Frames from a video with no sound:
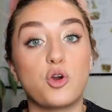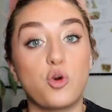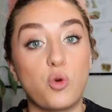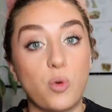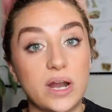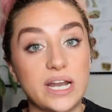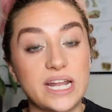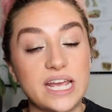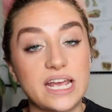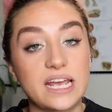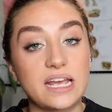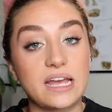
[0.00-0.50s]

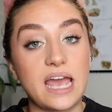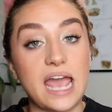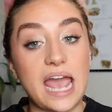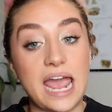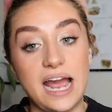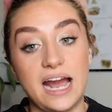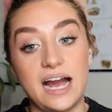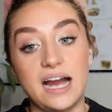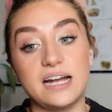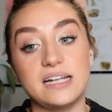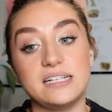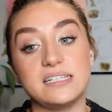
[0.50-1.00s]
quitting
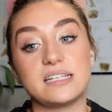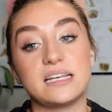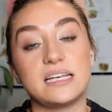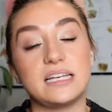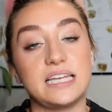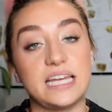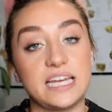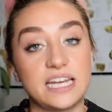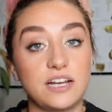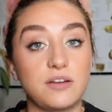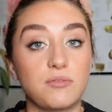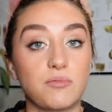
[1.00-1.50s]
and
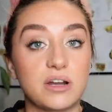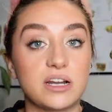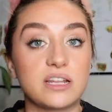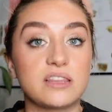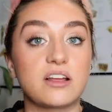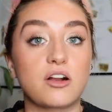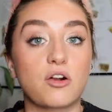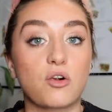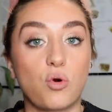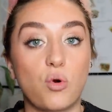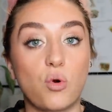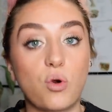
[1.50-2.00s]
getting rid of
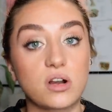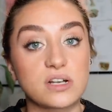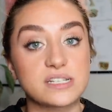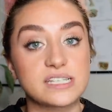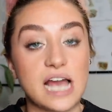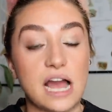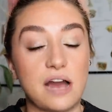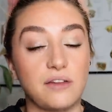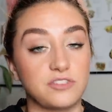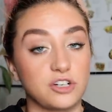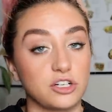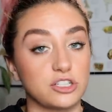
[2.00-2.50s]
their horse
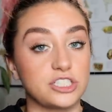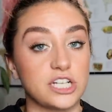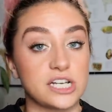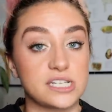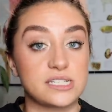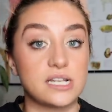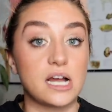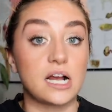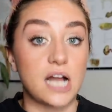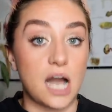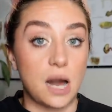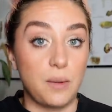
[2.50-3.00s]
after
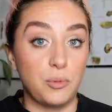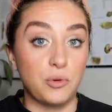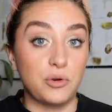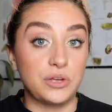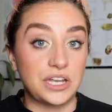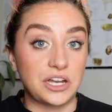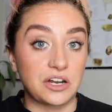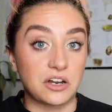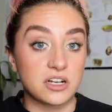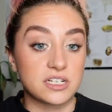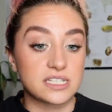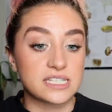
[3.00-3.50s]
just a couple
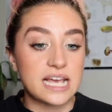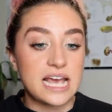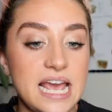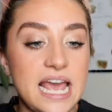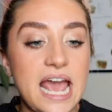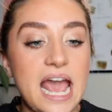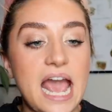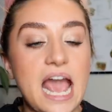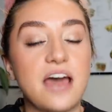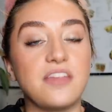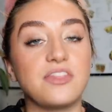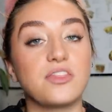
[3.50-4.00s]
years.
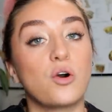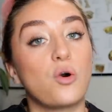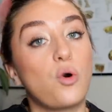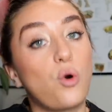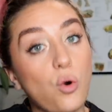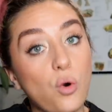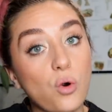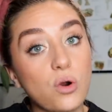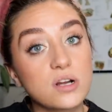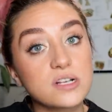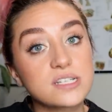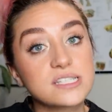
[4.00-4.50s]
And the
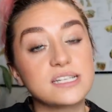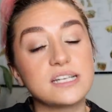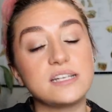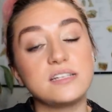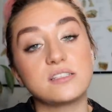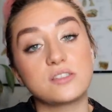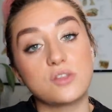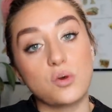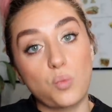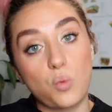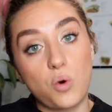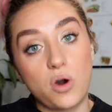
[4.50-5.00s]
horse
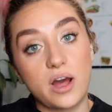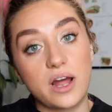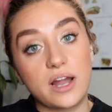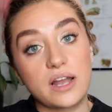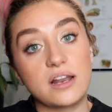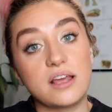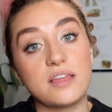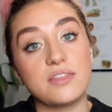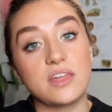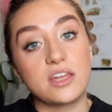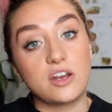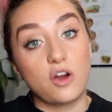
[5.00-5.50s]
is the
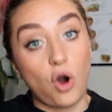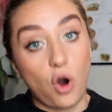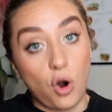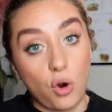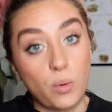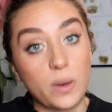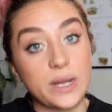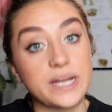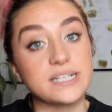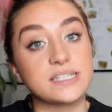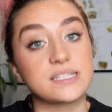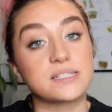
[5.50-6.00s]
one that
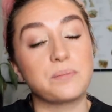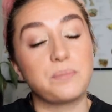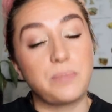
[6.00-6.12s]
always